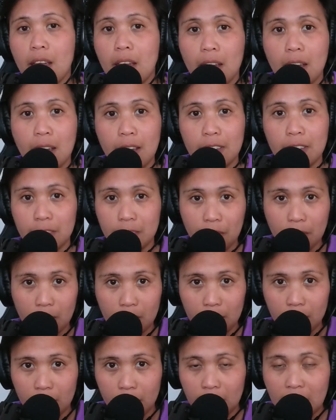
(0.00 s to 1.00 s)
And
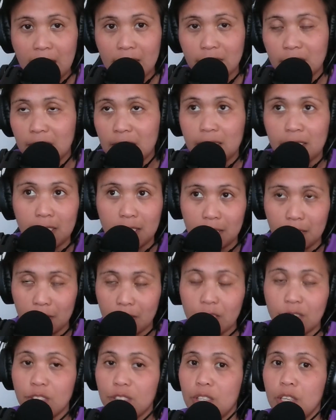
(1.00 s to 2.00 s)
lastly,
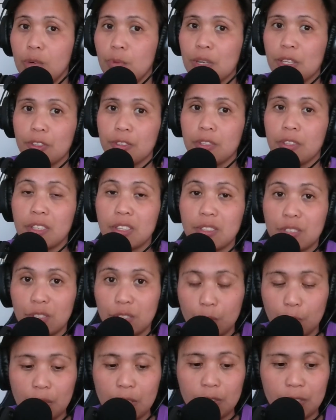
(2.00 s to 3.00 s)
this is the
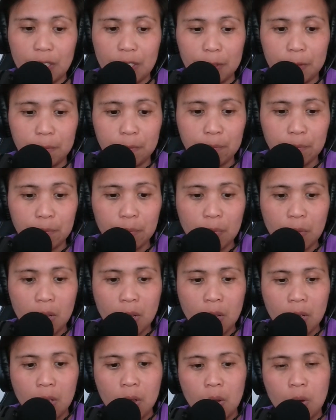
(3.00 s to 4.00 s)
real deal.
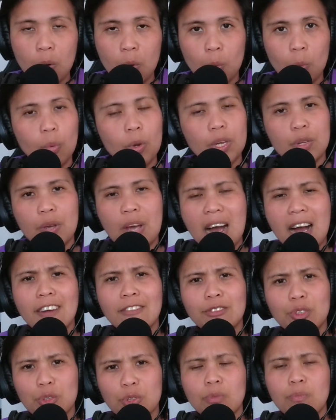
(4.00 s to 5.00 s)
When you
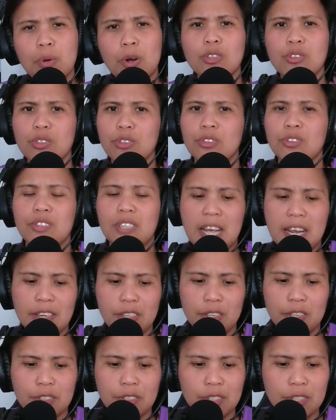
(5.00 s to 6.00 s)
have good personal
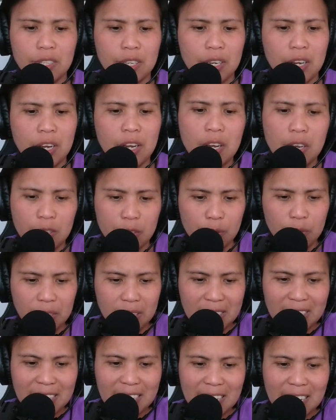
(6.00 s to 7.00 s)
standards, you
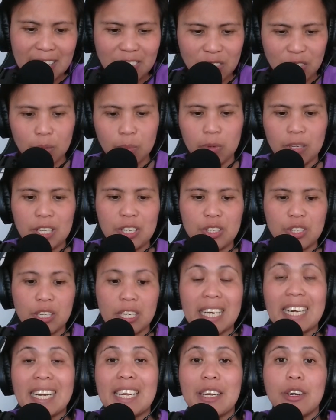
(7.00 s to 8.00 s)
can establish
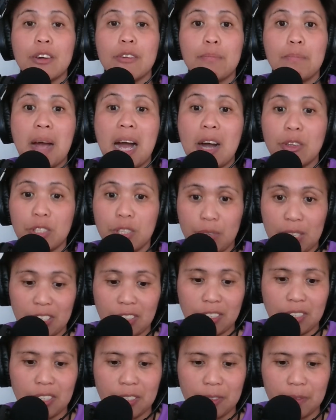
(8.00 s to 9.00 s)
clear
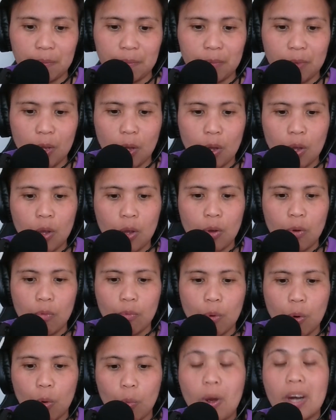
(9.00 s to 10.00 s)
boundaries
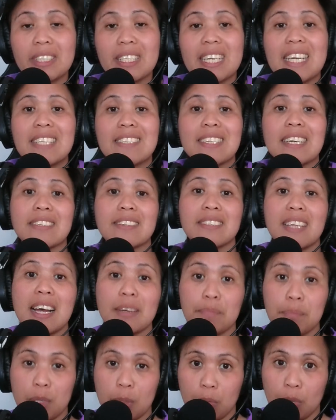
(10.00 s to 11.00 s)
for what is
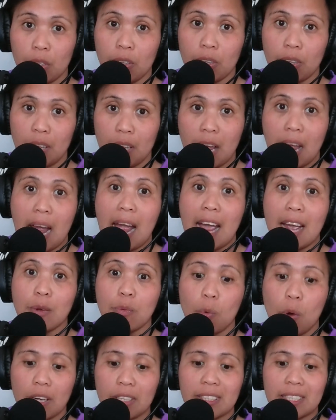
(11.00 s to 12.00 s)
acceptable and
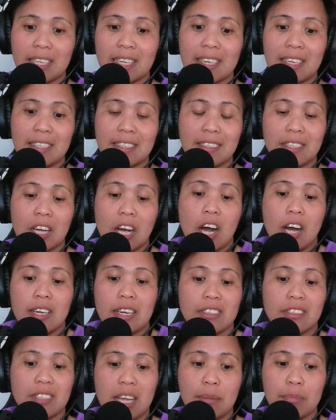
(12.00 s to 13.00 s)
what is
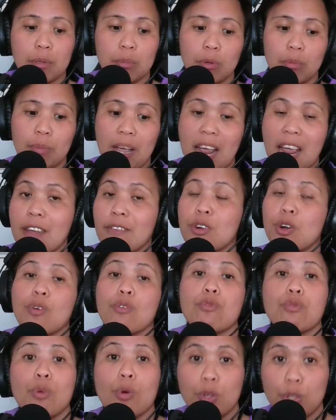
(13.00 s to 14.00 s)
unacceptable behavior
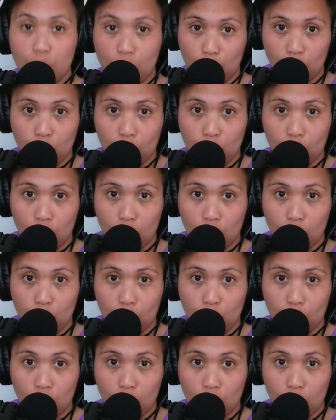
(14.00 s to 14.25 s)
for you,